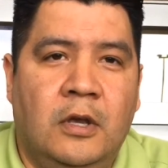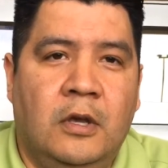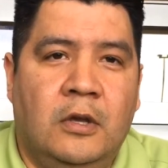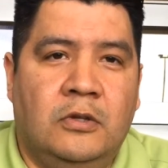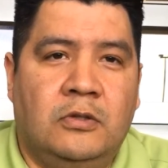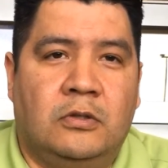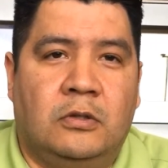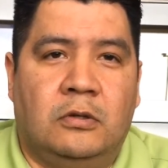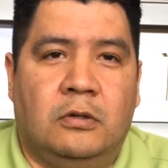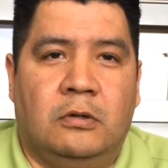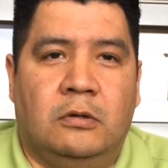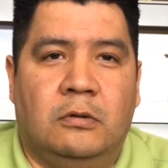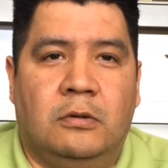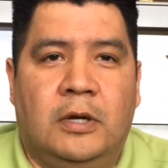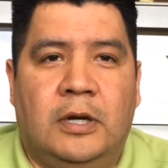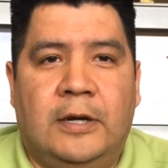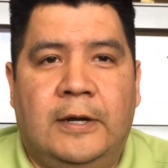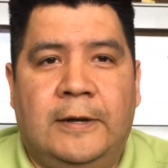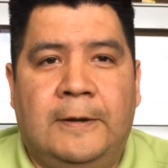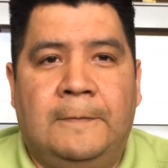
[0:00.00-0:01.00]

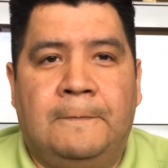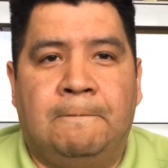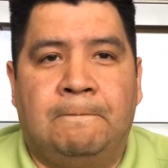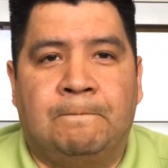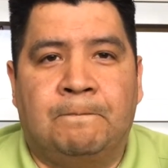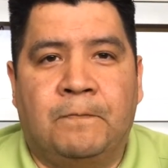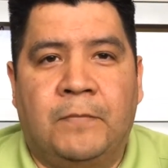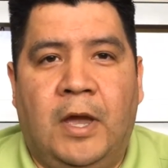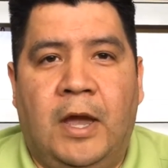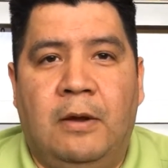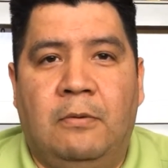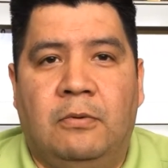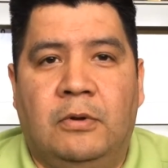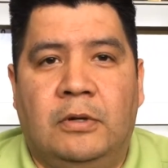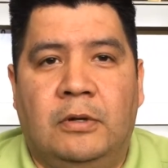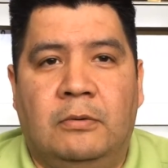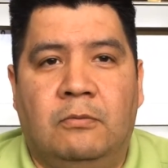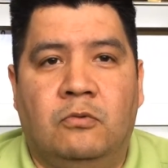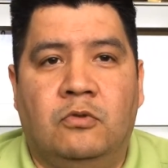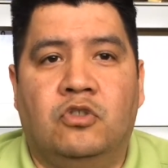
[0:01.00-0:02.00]
So I
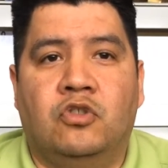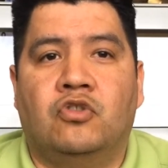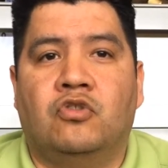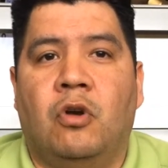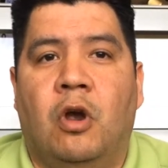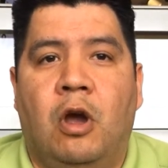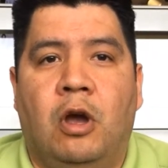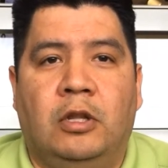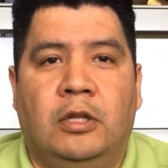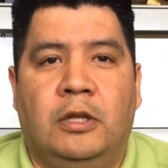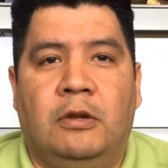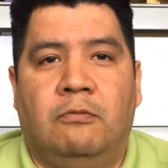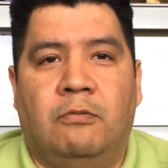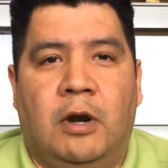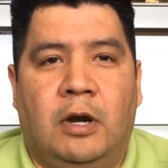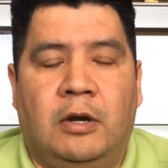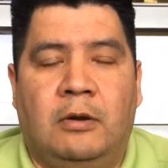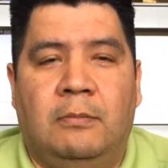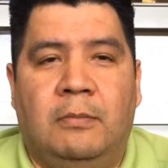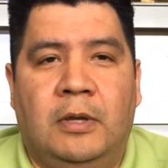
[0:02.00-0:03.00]
would strongly
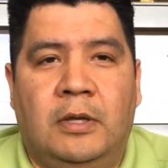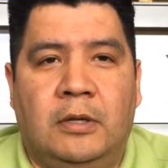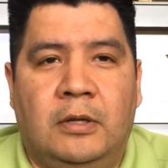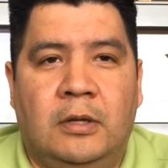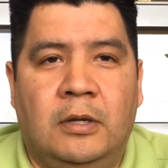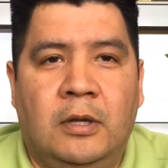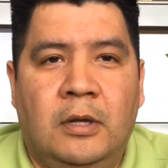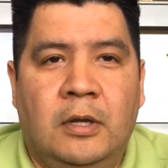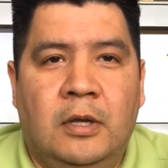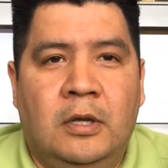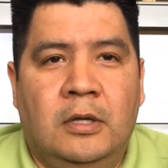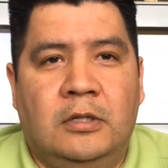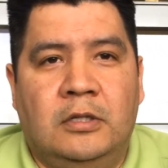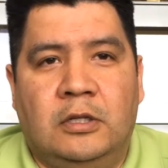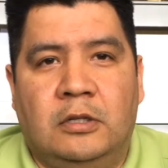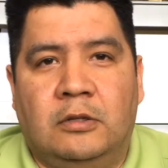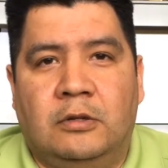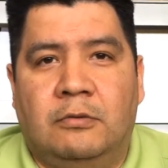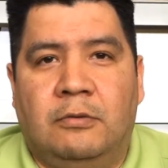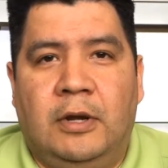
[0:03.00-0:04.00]
recommend
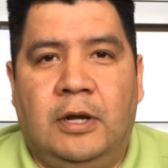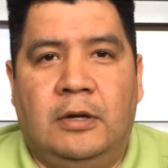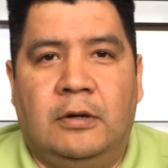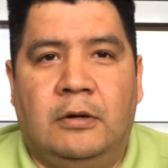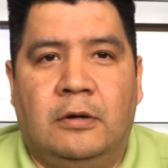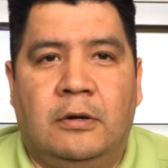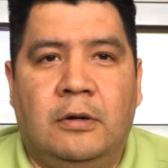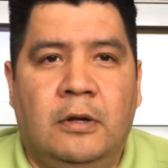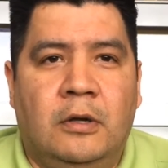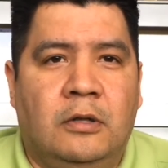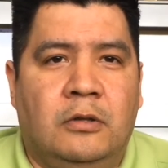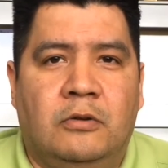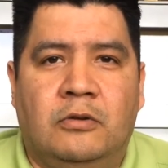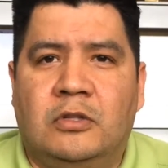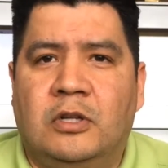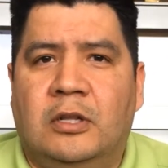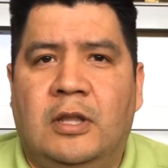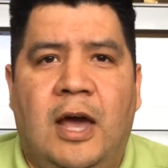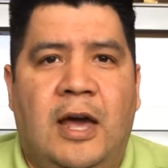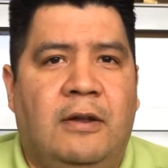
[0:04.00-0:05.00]
Dealer Rater. There's
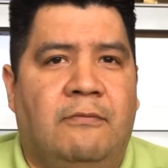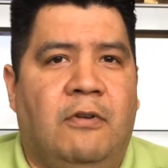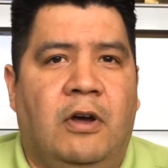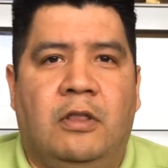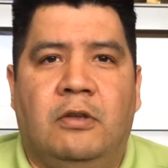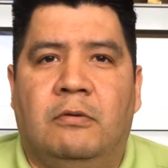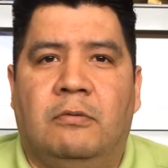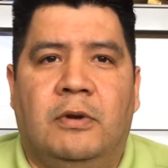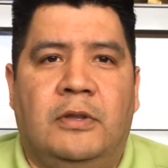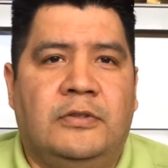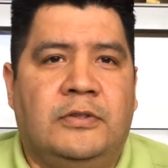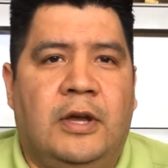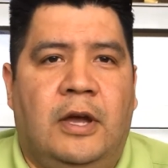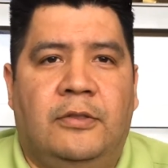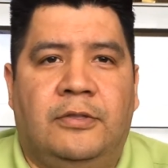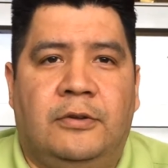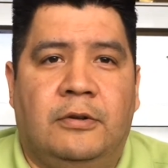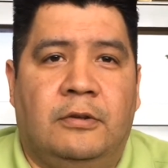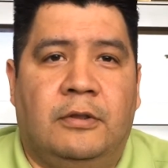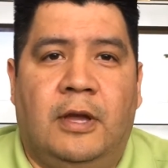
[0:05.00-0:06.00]
a lot of other ones
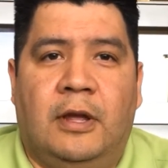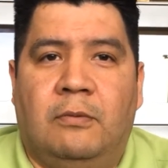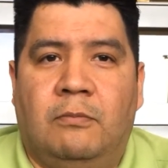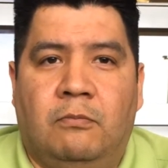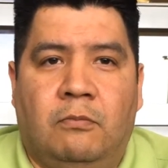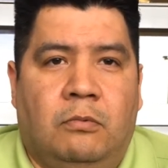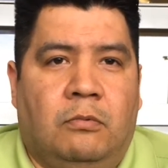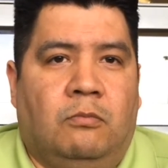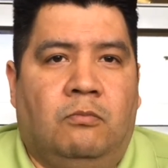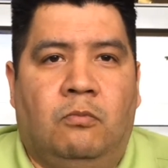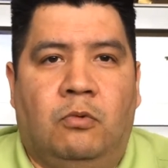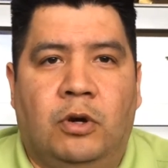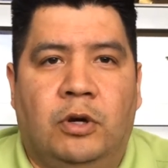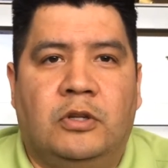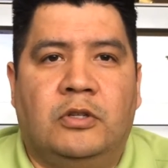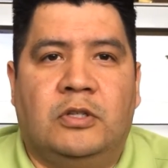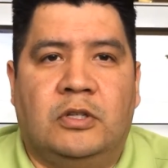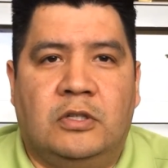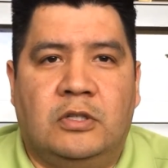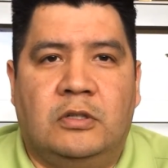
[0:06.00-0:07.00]
out there that
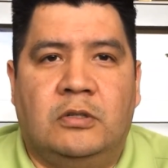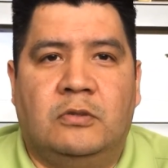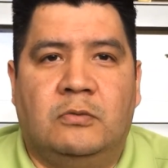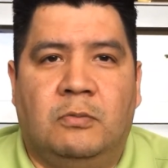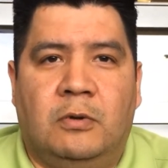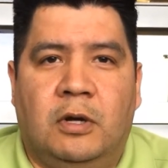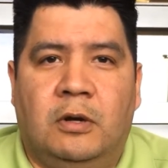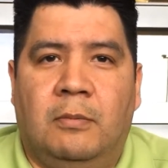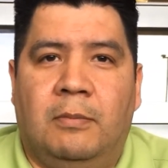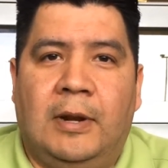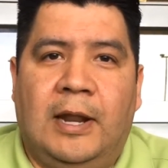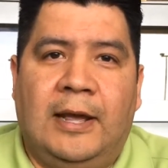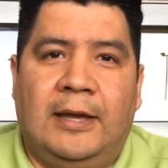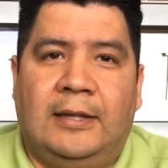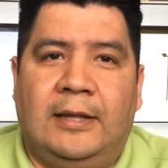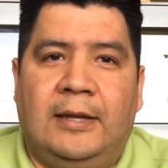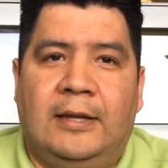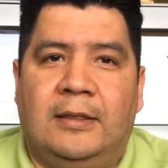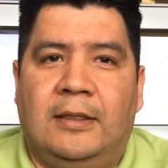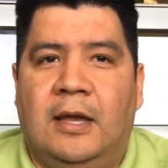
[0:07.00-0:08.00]
work just as well, but I
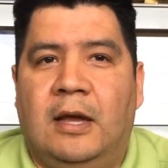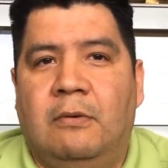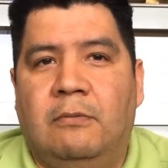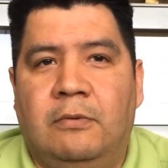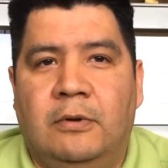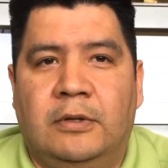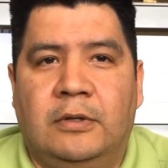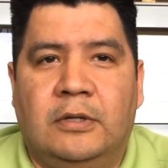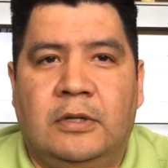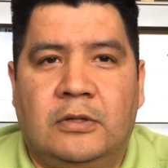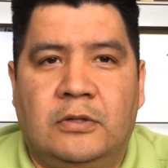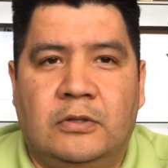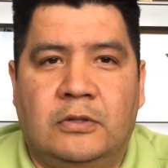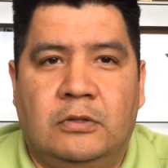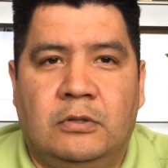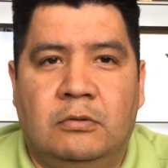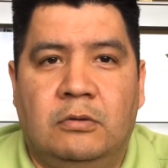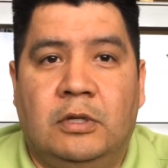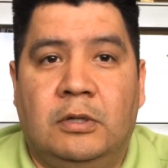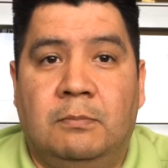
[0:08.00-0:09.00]
like that one because
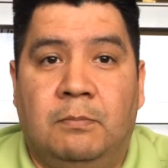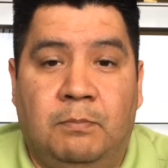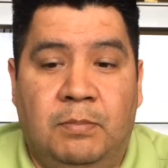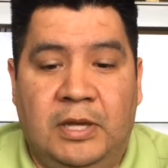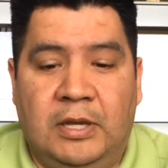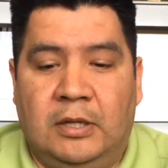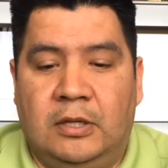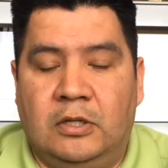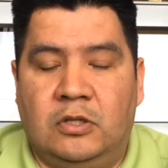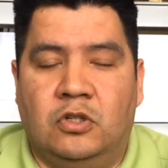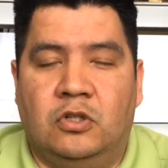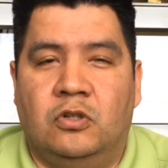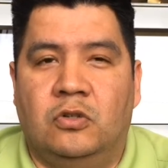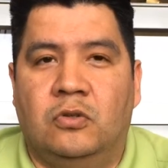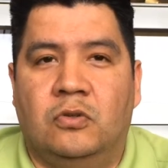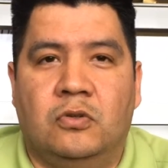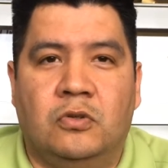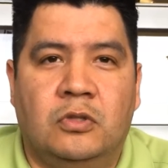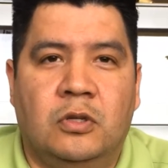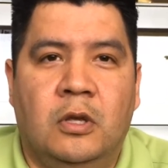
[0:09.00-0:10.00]
you can pick and
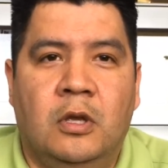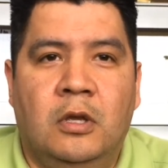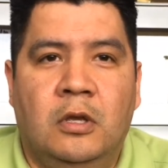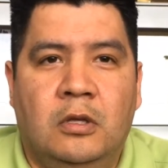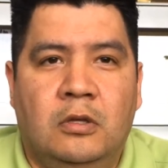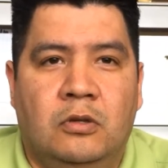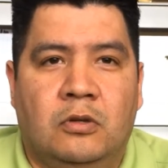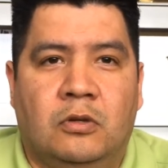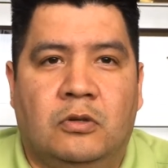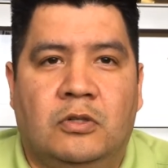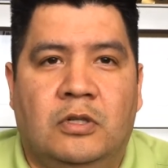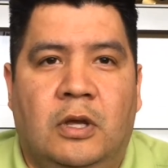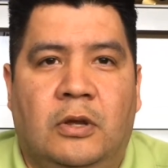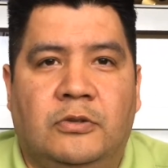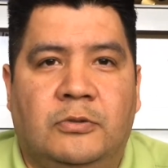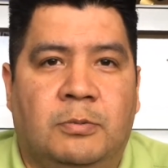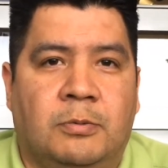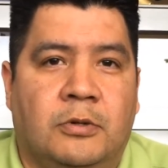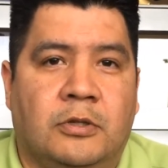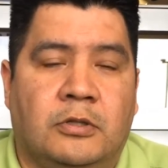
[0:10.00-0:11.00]
choose your
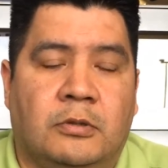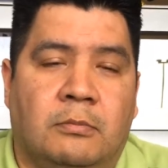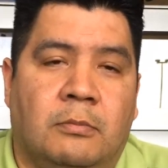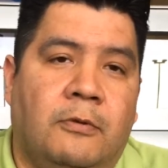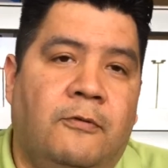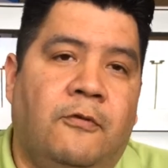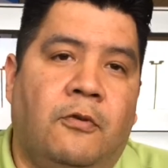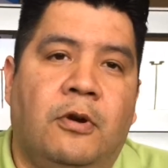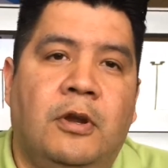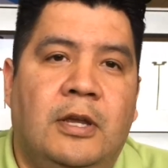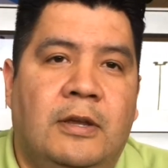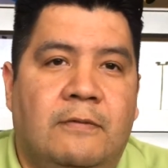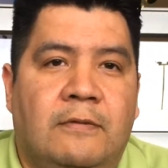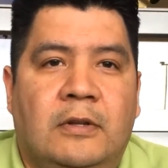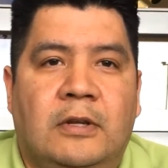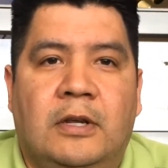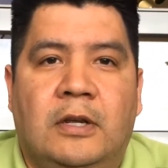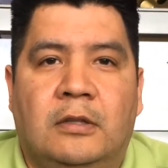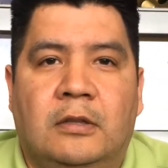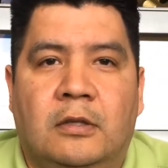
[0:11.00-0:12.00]
salesperson before you
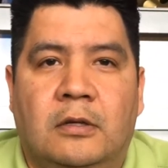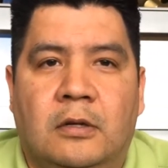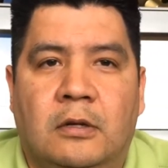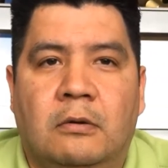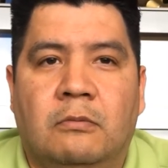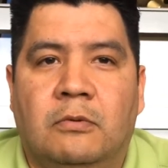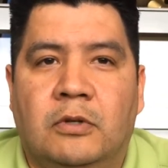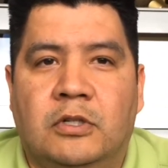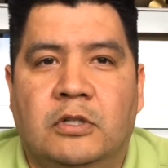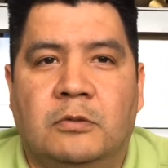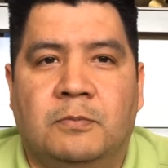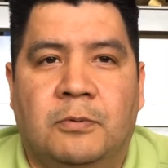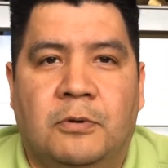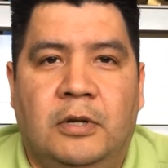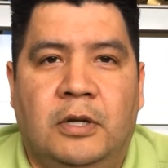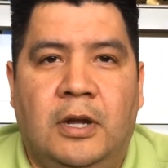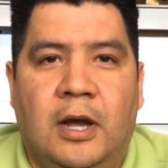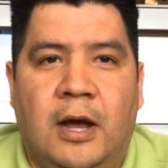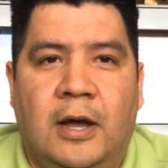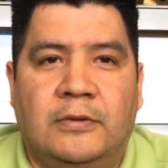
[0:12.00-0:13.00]
even get there, which is
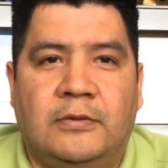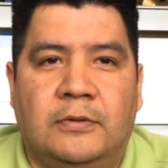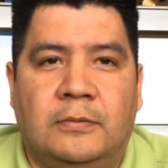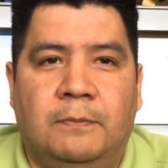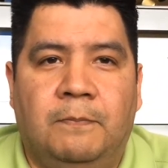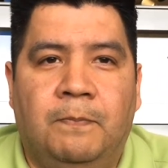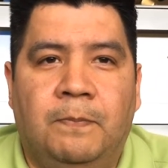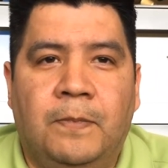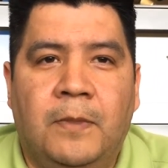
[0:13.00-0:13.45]
pretty awesome.